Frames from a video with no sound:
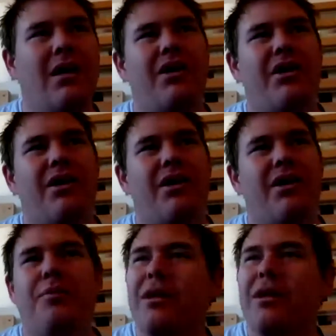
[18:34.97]

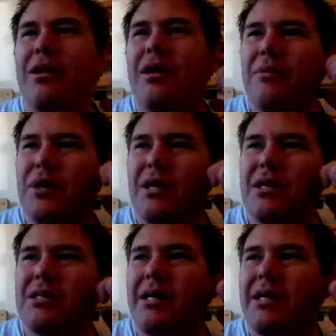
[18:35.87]
No,
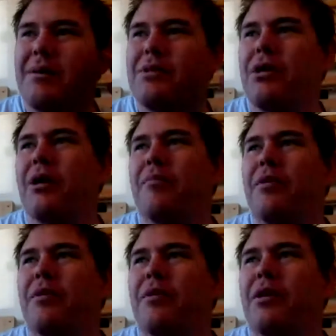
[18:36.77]
but at the same
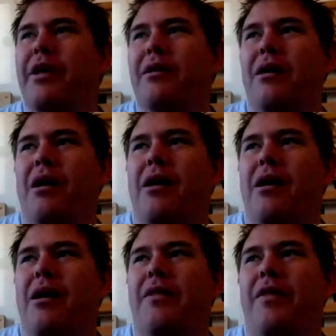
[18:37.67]
time,
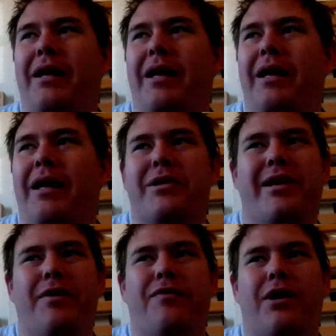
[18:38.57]
that game,
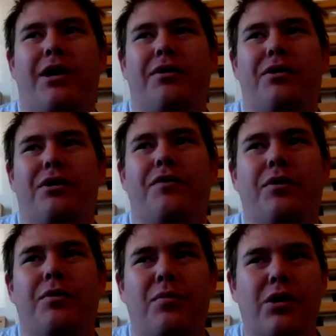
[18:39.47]
a semi-final
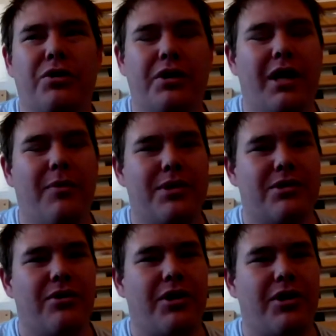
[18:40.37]
of the World
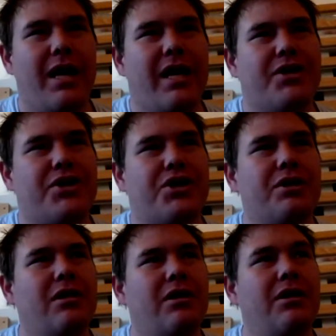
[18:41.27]
Cup, is not a
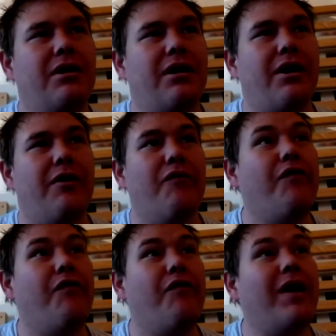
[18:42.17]
niche
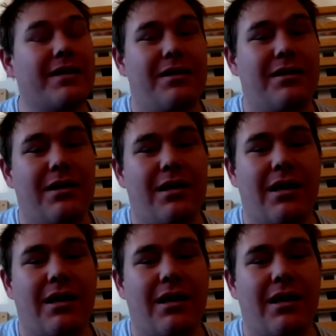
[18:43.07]
event,